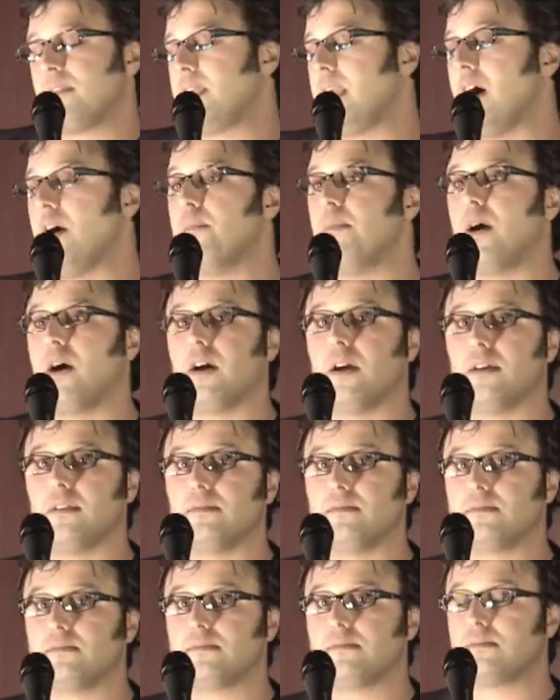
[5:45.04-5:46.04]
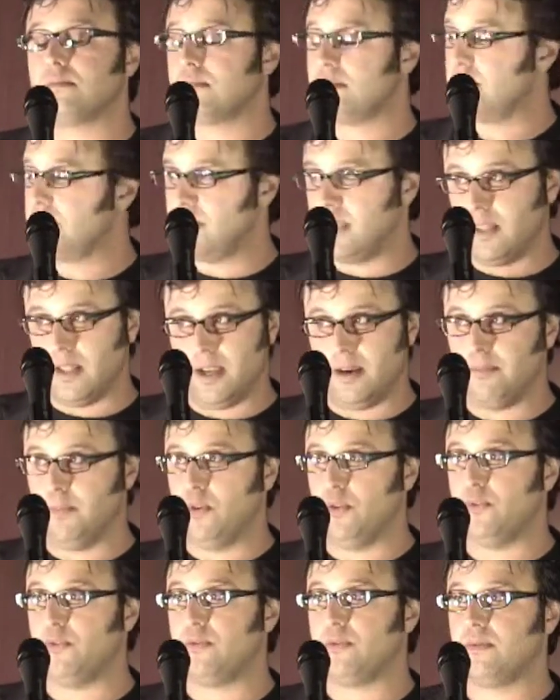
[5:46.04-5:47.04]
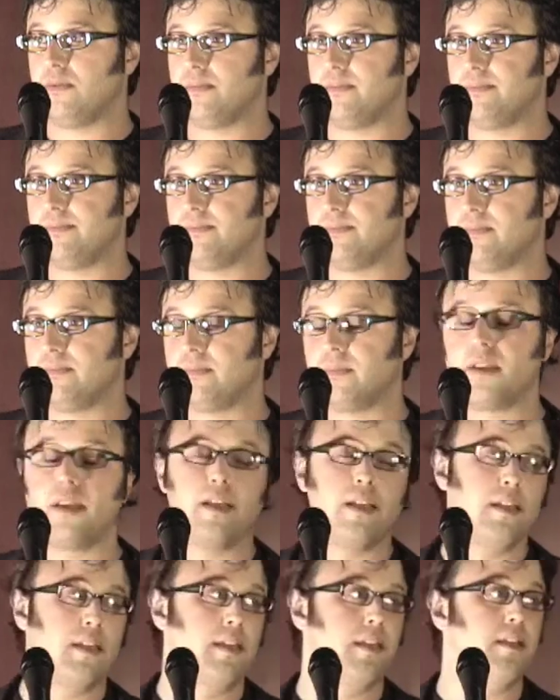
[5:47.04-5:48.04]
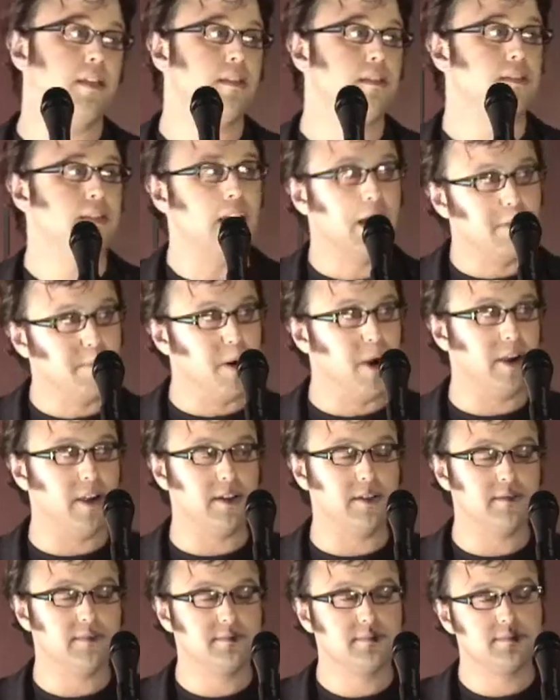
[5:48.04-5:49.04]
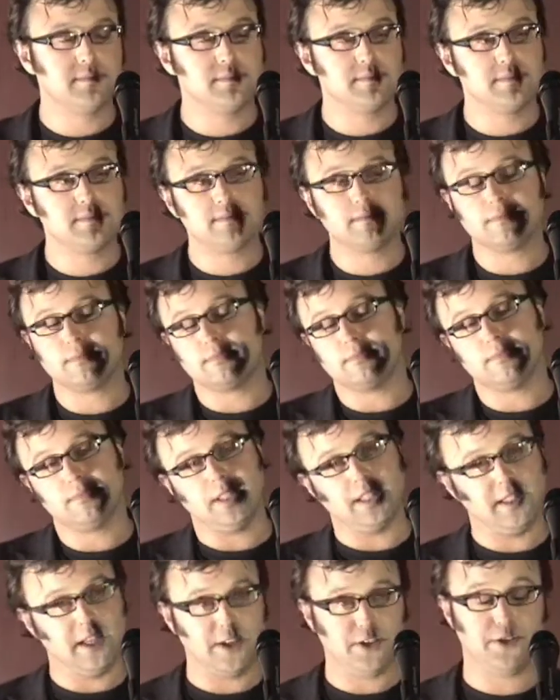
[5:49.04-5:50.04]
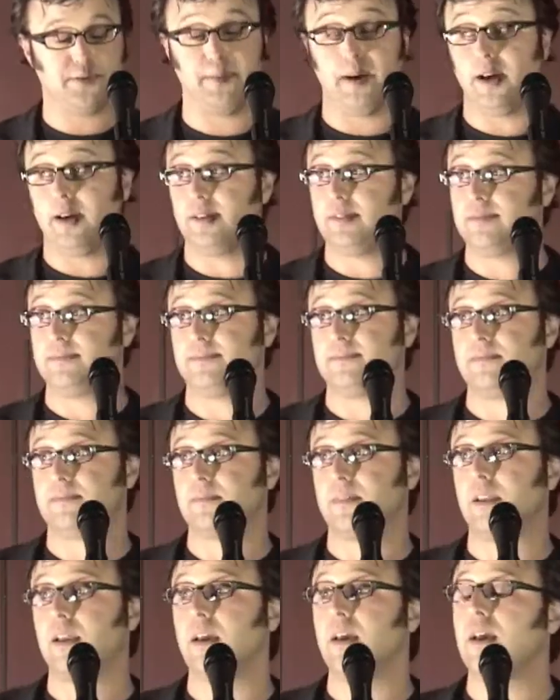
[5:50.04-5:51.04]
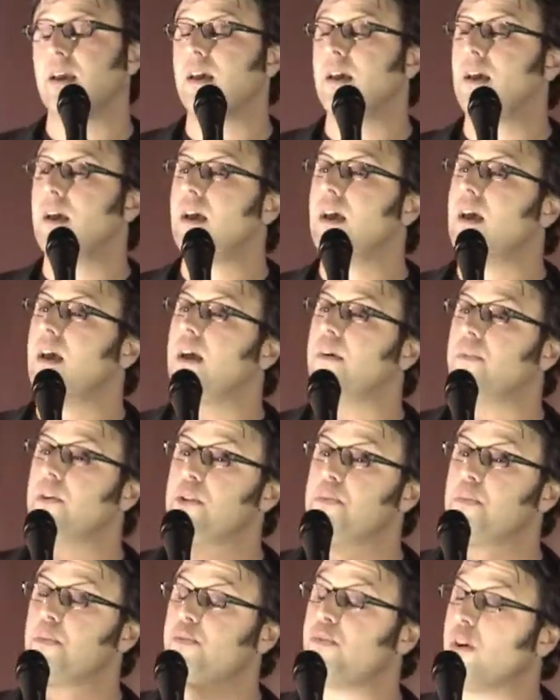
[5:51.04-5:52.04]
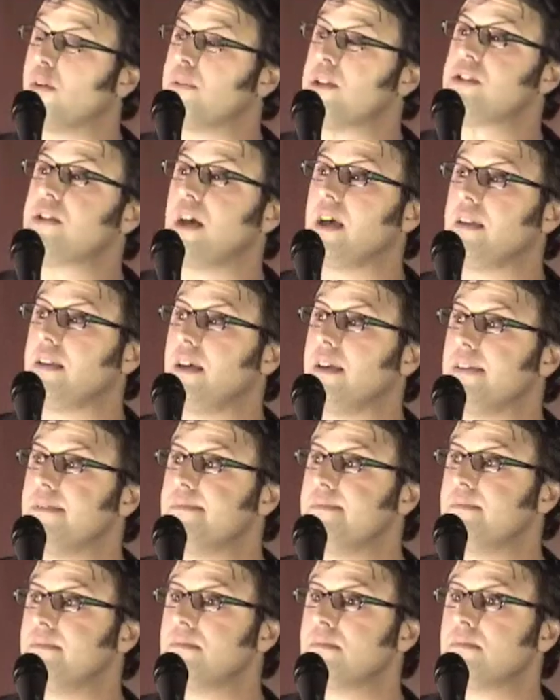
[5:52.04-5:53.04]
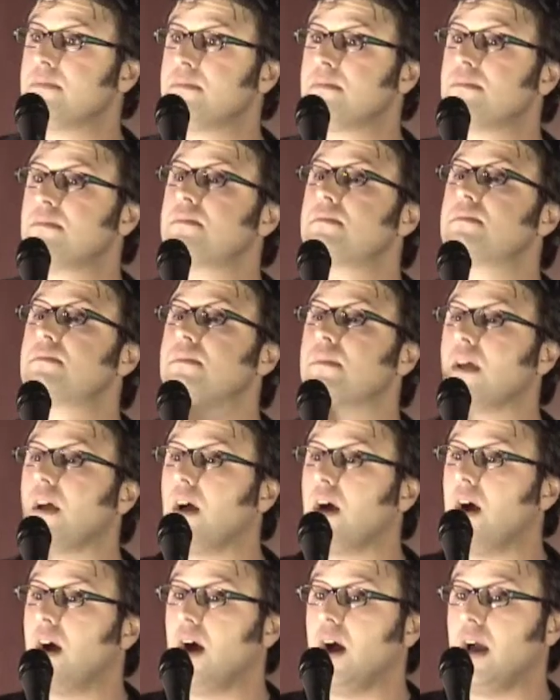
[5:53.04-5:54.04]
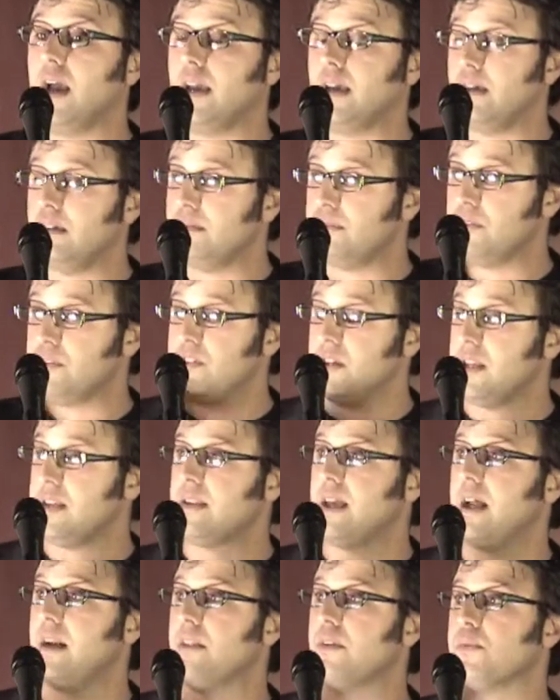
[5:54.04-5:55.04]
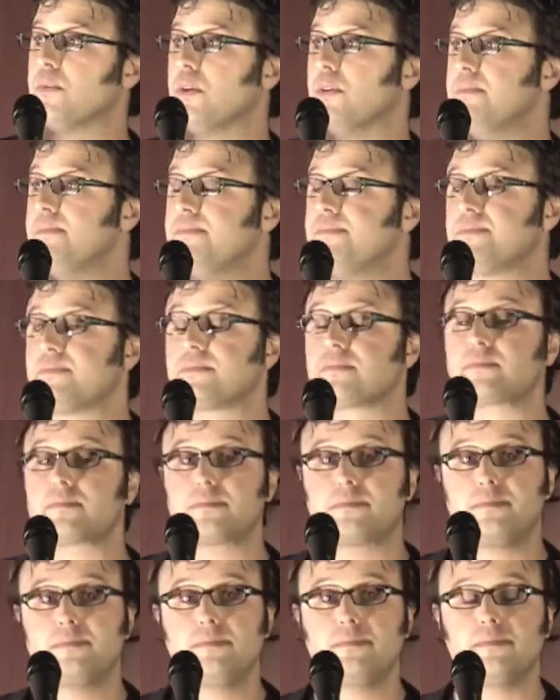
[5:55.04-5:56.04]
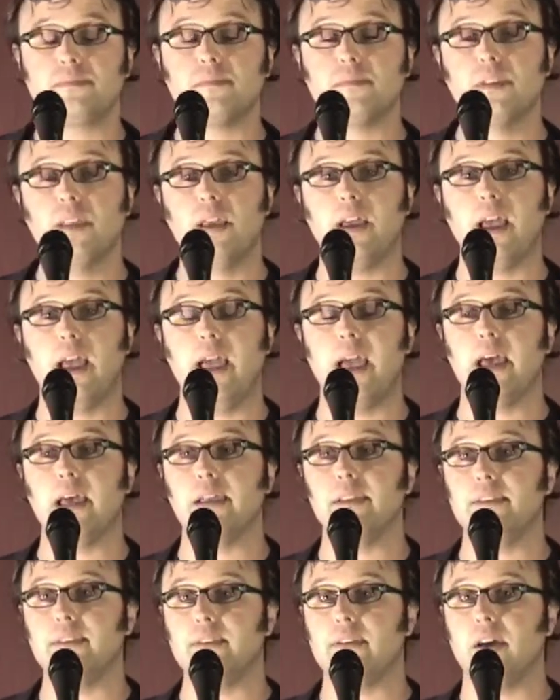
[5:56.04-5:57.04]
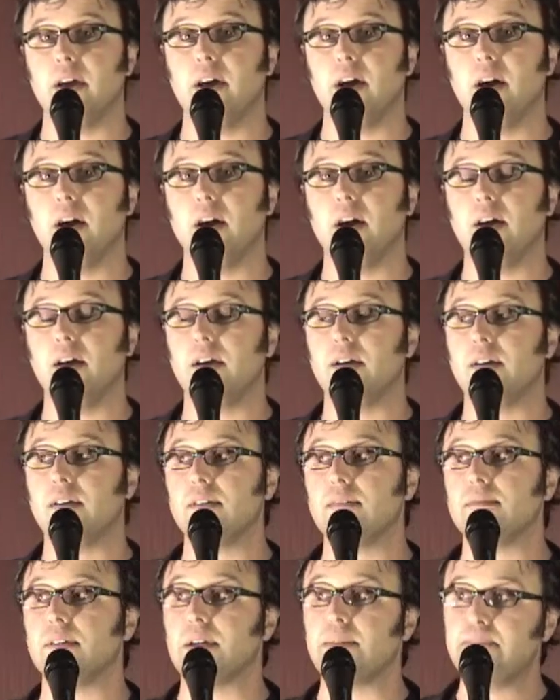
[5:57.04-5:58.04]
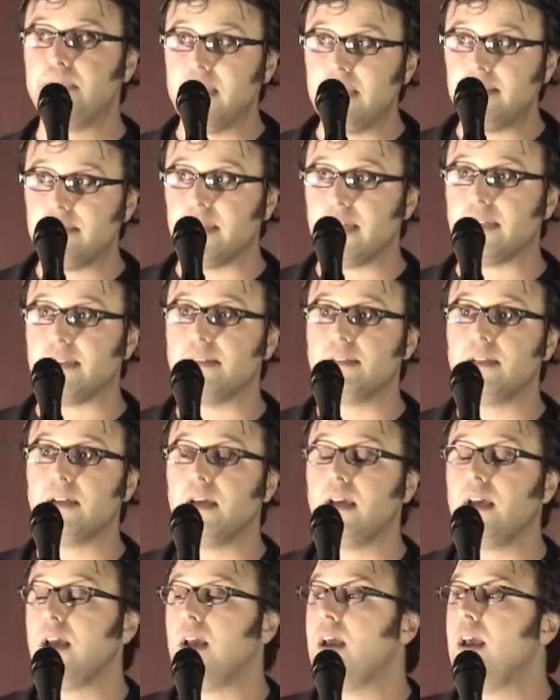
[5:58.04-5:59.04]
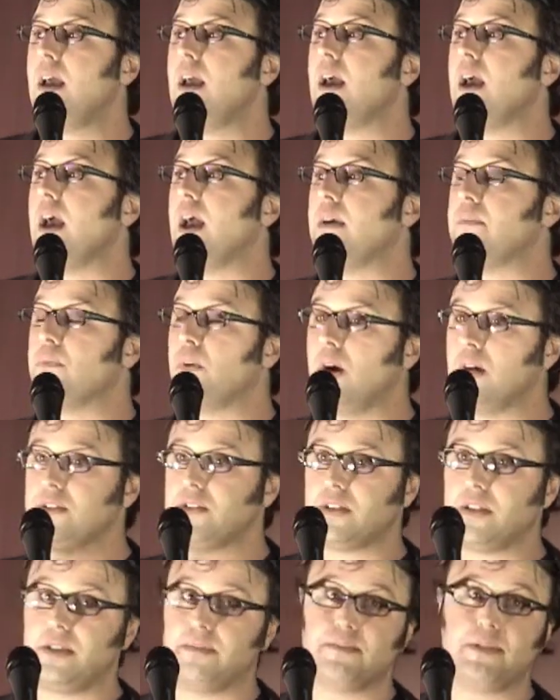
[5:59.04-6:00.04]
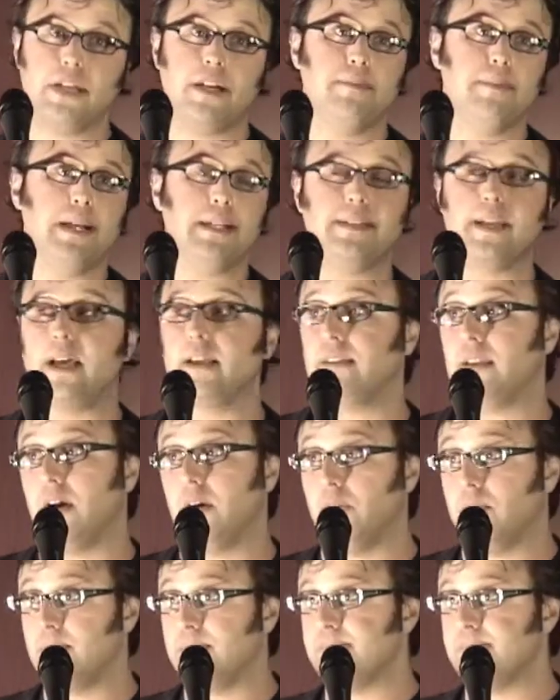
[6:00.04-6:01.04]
Gelbart did not move. Gelbart did not smile. And when the performance ended, I was sent out of the room, and I peeked in and watched him tell my dad no.